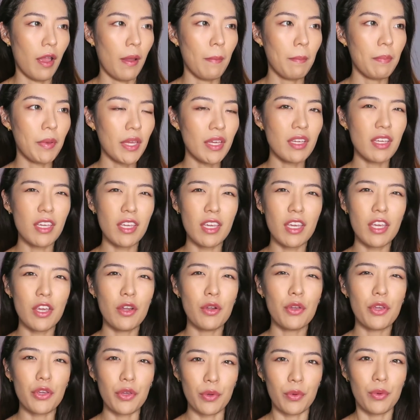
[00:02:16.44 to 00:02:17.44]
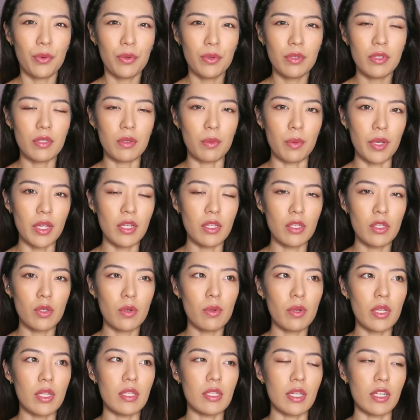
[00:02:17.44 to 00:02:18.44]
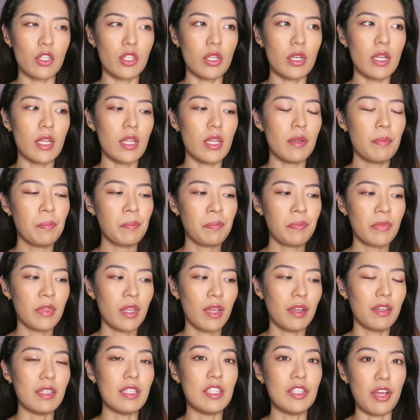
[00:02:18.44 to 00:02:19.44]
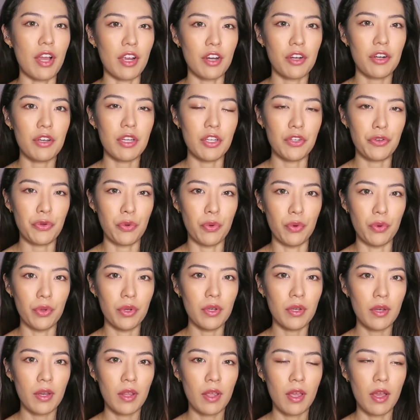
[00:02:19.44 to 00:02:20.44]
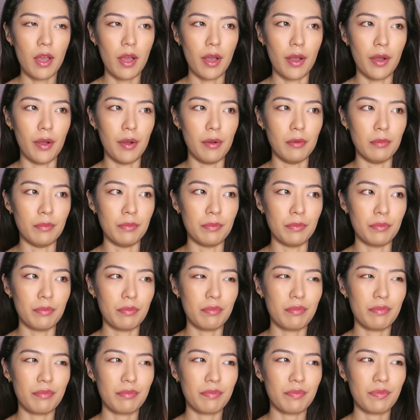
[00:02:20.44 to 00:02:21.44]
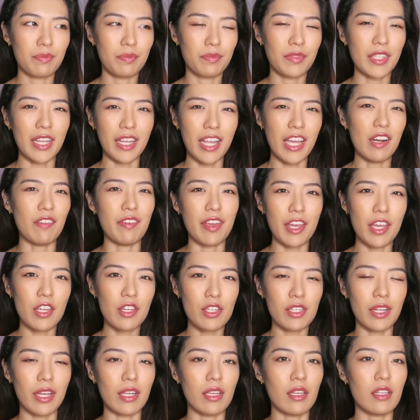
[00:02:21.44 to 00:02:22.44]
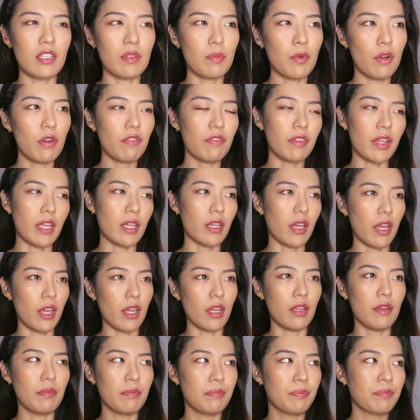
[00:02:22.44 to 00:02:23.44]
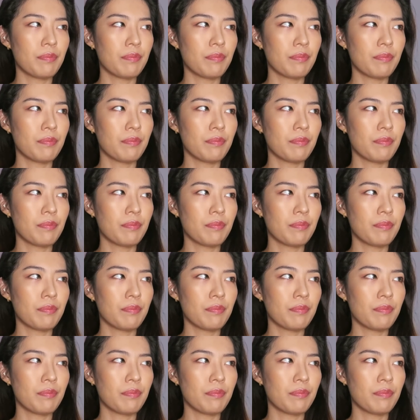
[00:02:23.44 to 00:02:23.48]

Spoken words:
pinky hue to it, so it's actually darker in tone. That kind of ash, like it's more of like it's